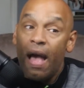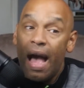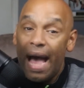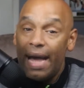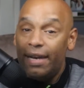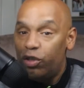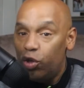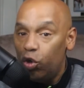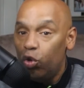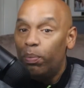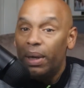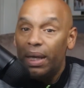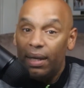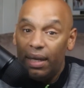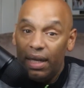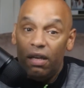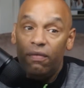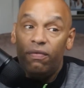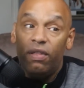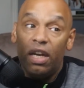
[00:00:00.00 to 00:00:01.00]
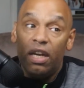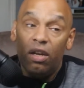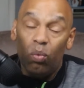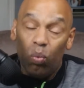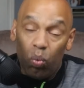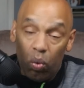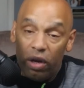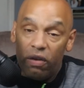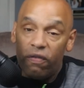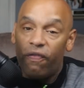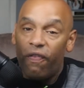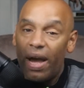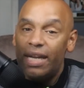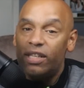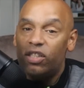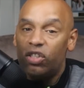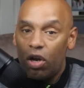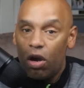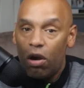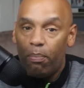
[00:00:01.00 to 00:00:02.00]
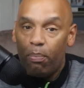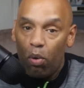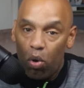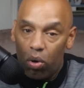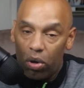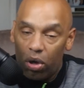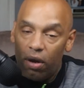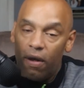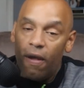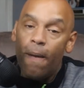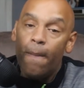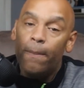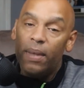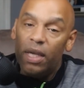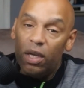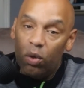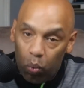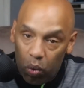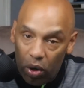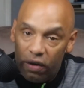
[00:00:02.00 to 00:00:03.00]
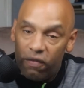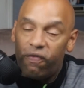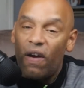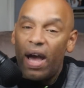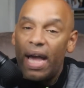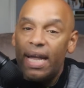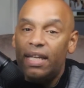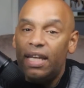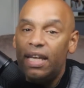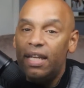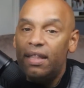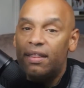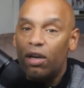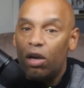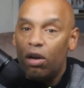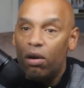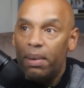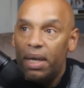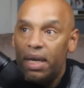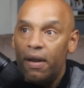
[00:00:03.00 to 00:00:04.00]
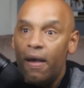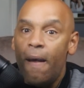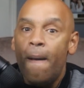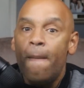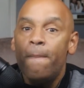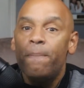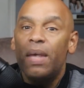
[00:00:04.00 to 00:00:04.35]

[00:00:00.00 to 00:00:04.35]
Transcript: I do believe that he would fight Shawn Porter. He would fight Keith Thurman.